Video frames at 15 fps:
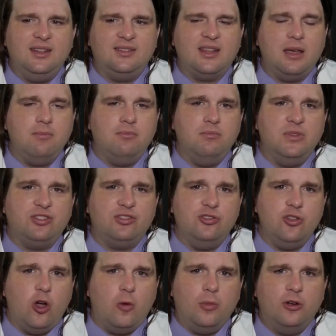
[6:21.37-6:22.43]
is a
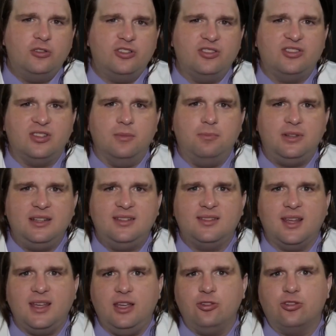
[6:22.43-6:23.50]
misnomer to simply
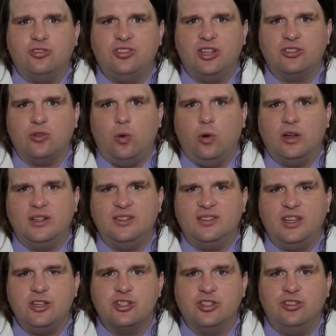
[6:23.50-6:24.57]
say intersex
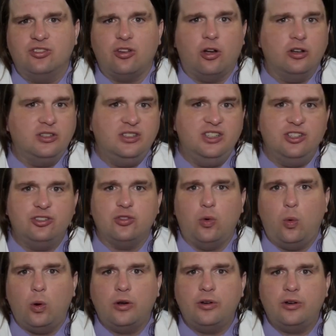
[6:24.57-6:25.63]
organizations are
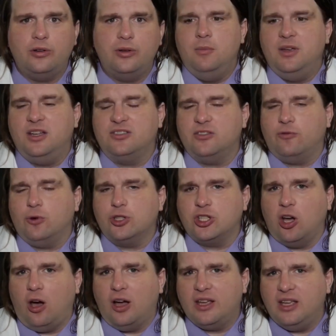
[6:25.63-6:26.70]
disordered, because if we're
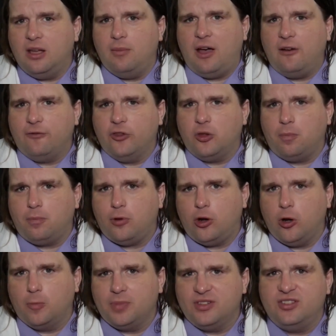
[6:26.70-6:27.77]
talking about for the
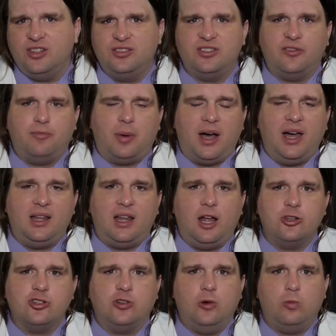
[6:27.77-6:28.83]
purposes of
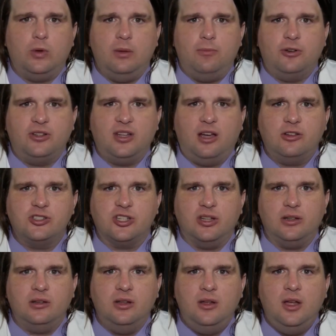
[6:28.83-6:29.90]
biological
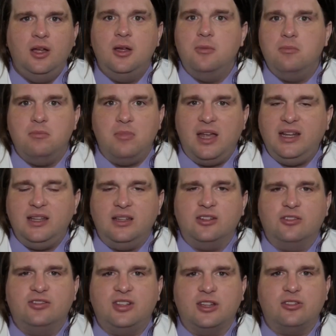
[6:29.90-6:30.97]
reproduction, many
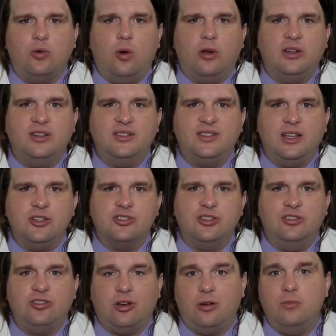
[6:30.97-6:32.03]
intersex
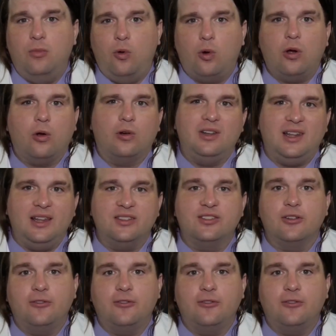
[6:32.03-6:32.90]
organizations are more or less